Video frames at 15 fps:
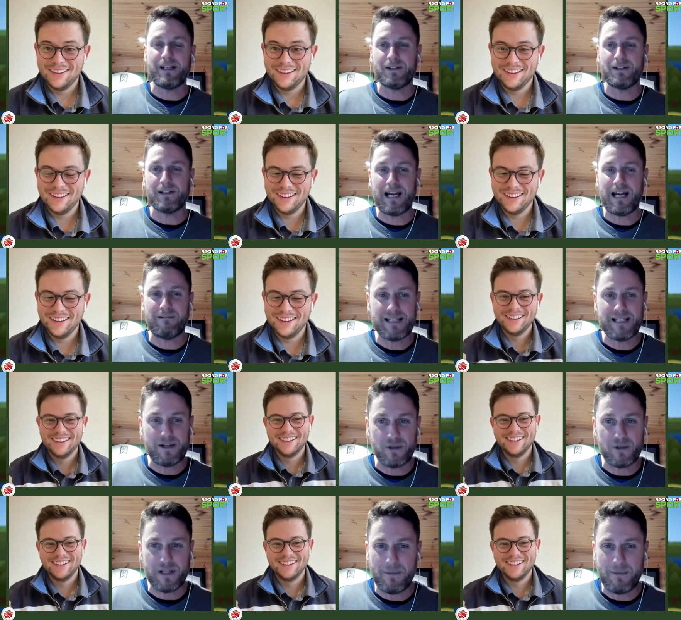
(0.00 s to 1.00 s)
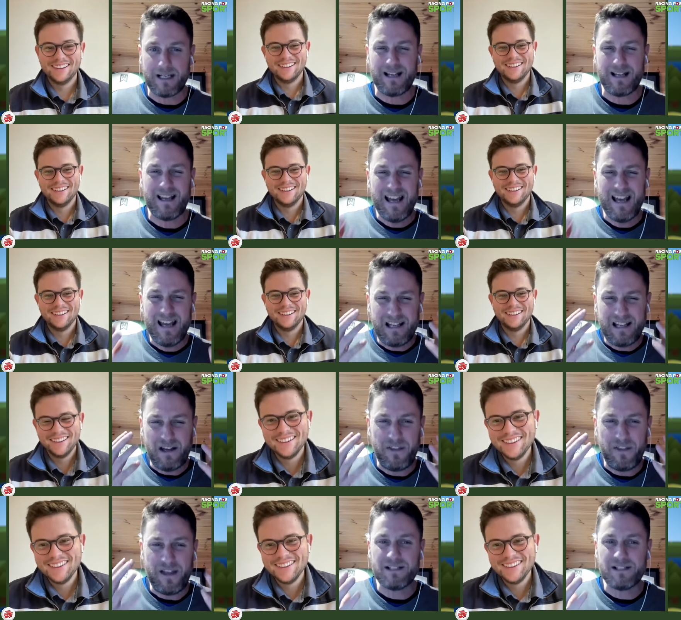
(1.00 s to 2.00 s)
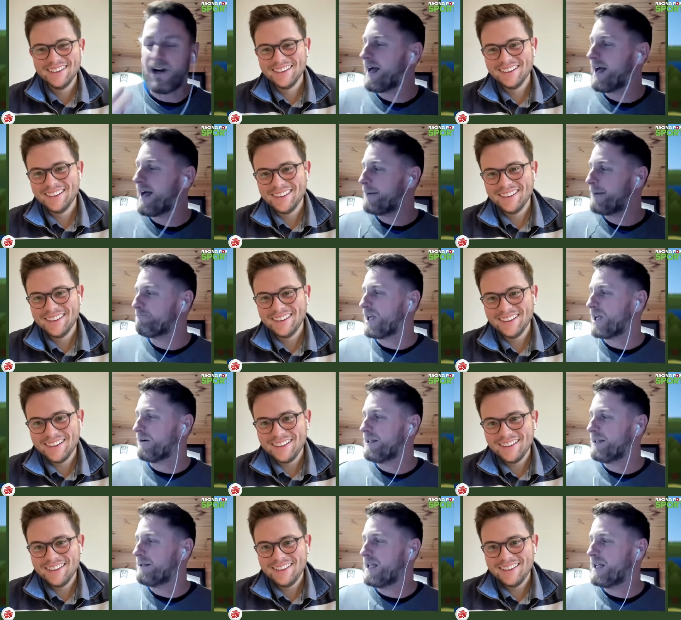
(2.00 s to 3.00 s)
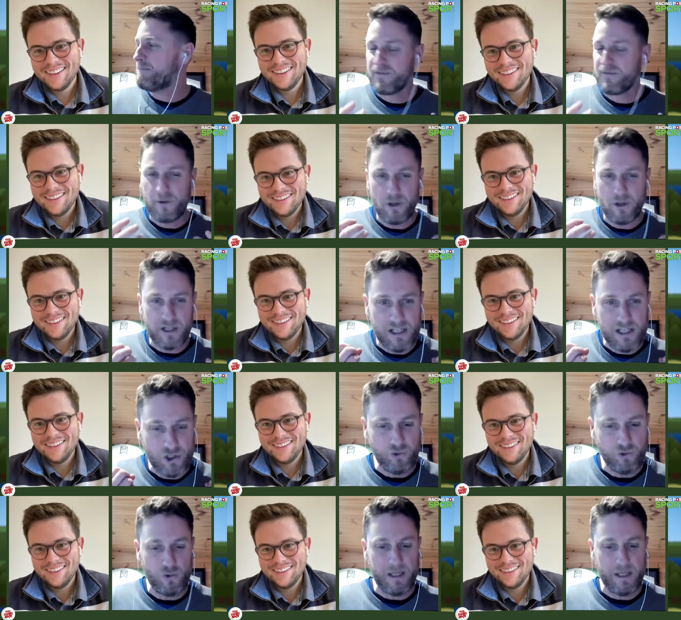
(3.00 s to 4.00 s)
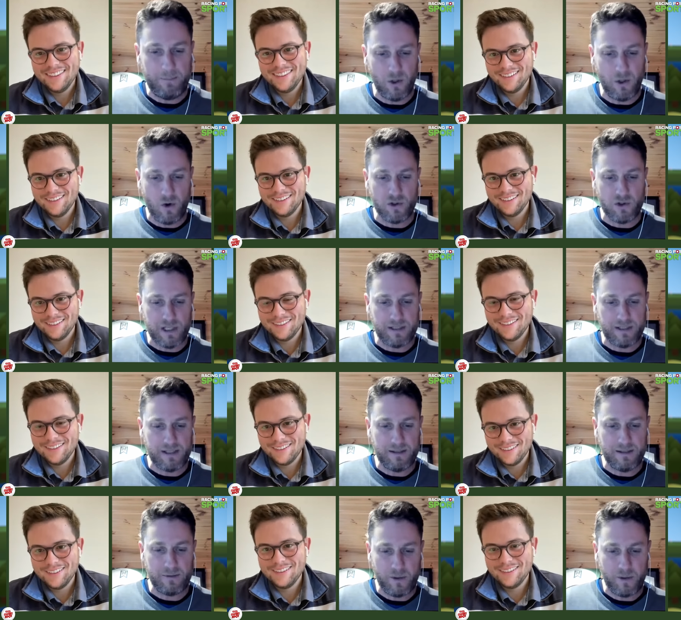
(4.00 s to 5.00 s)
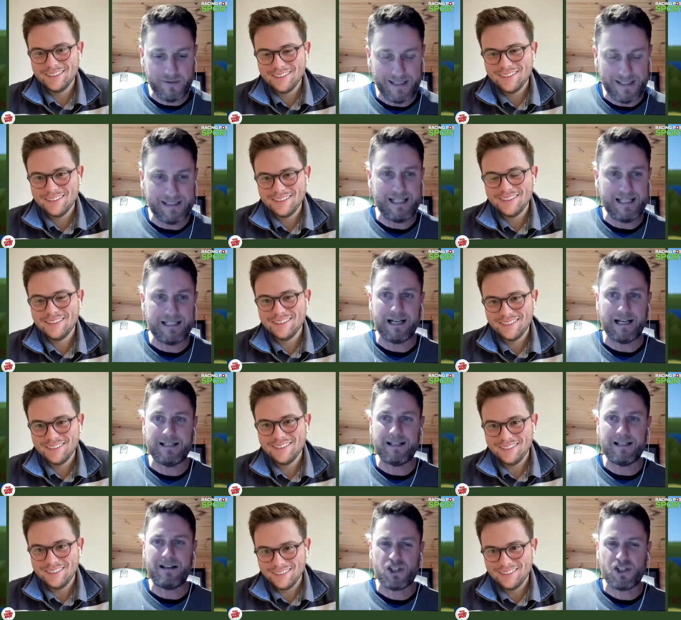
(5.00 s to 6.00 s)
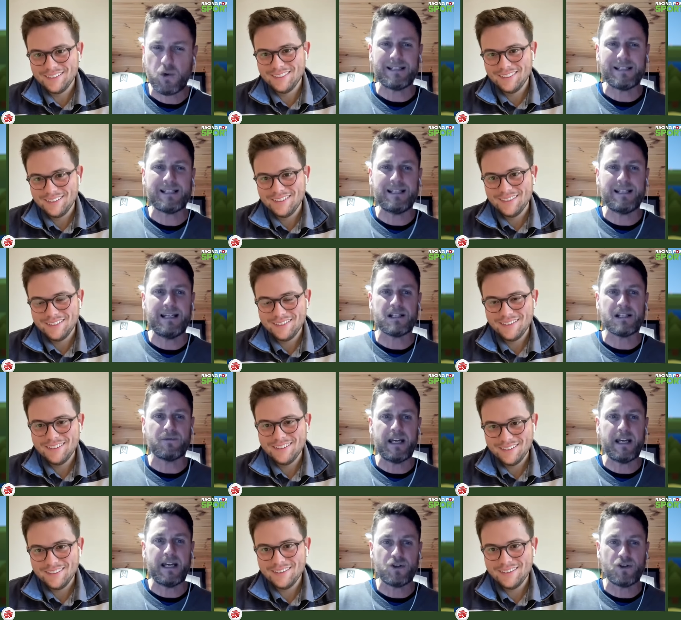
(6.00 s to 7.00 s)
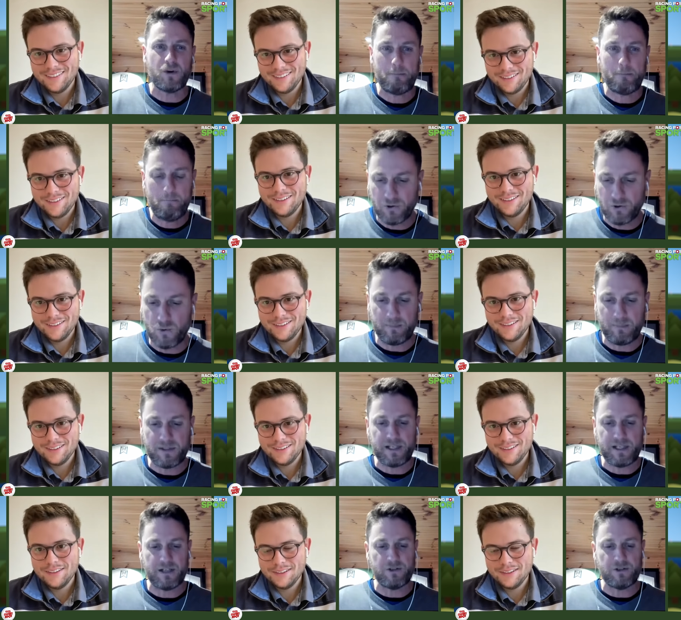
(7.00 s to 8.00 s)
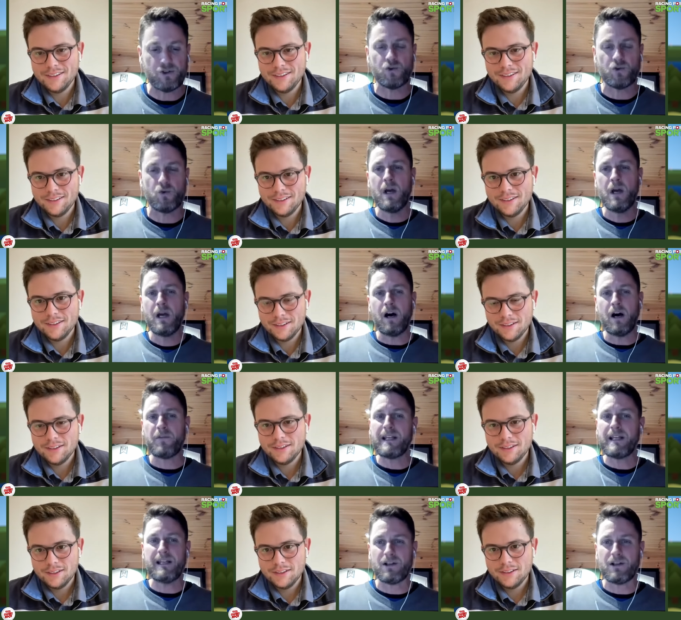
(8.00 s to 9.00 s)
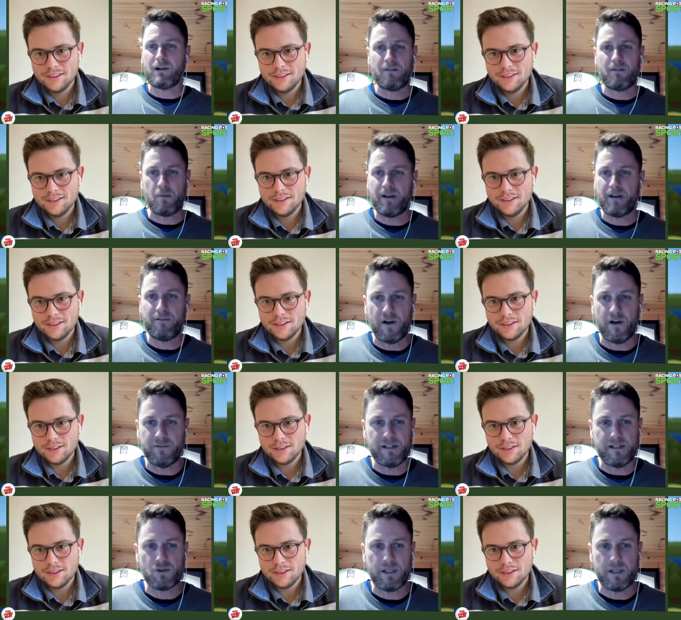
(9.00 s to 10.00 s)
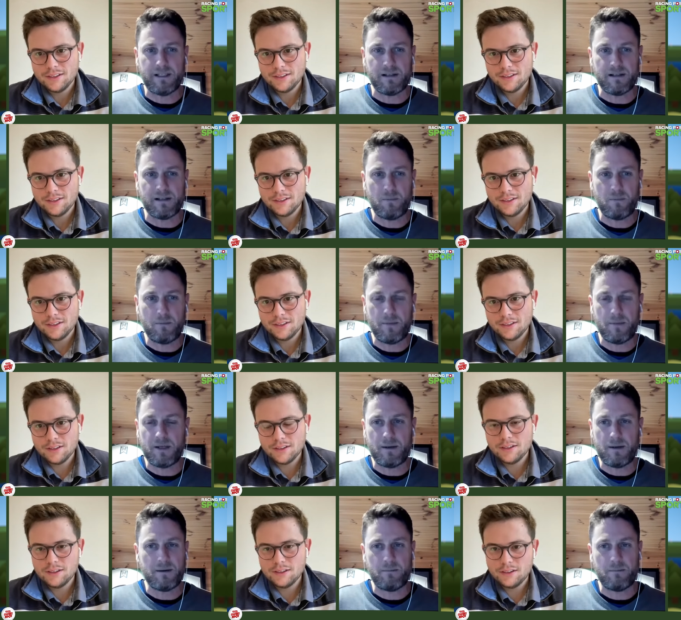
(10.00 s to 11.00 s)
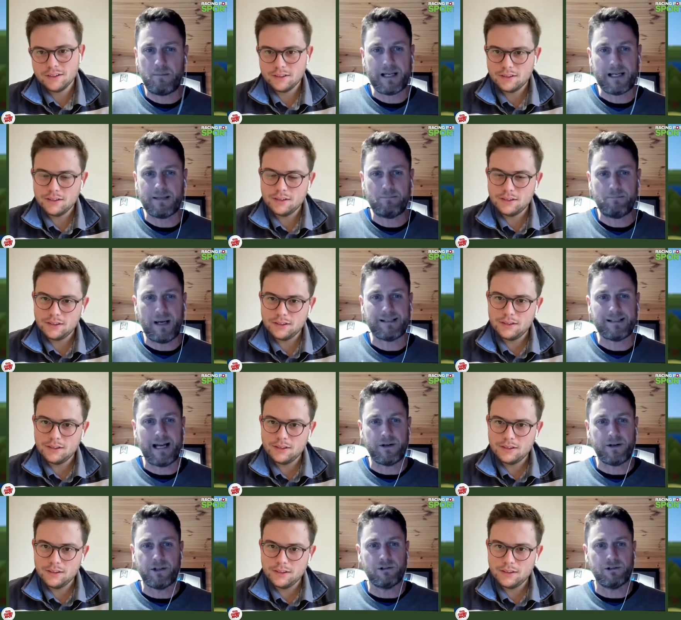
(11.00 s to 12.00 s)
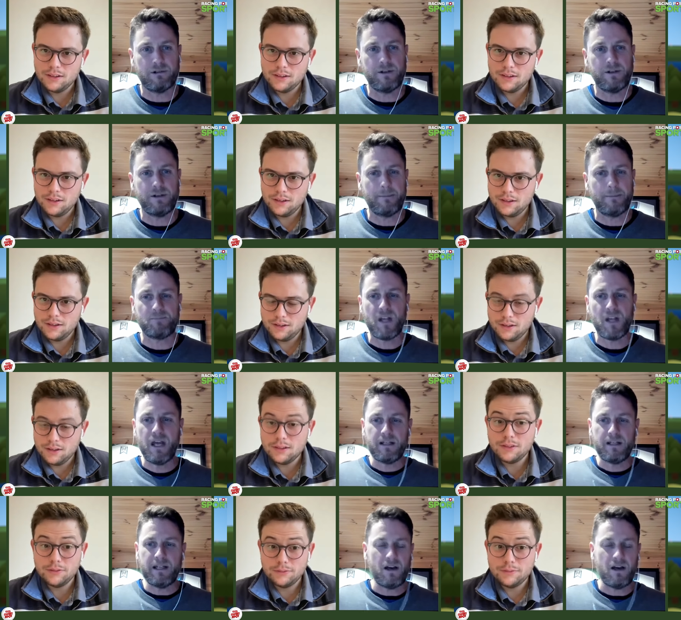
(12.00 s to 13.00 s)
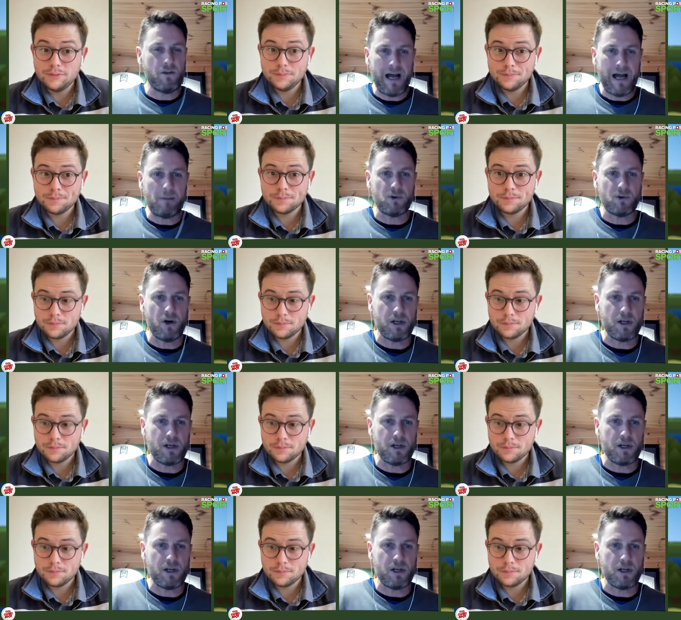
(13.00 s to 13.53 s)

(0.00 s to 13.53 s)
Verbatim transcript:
Speaker 1: and, and Lowry and take all their money. They, yeah, things like that. You know, he, he must feel like he truly belongs in it, with the elite now. He's only twenty years of age, got bundles of potential. I think he's going to have a bit of fun this week. Yeah, you know, back back down under, and um, yeah, at that